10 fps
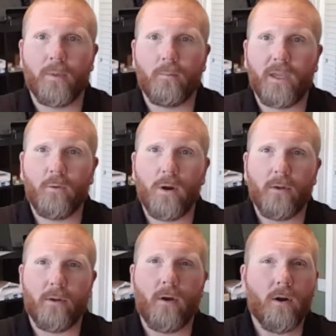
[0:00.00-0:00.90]
Be
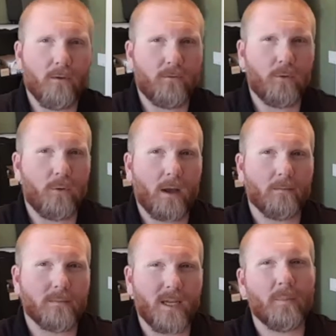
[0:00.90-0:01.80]
aware there are a few
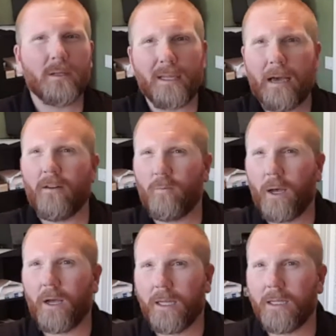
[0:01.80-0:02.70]
typically
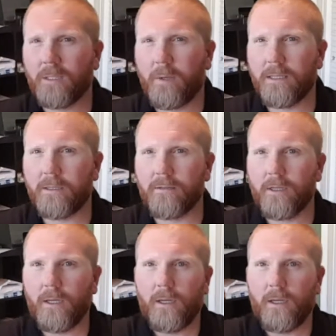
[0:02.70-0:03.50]
out-of-pocket expenses.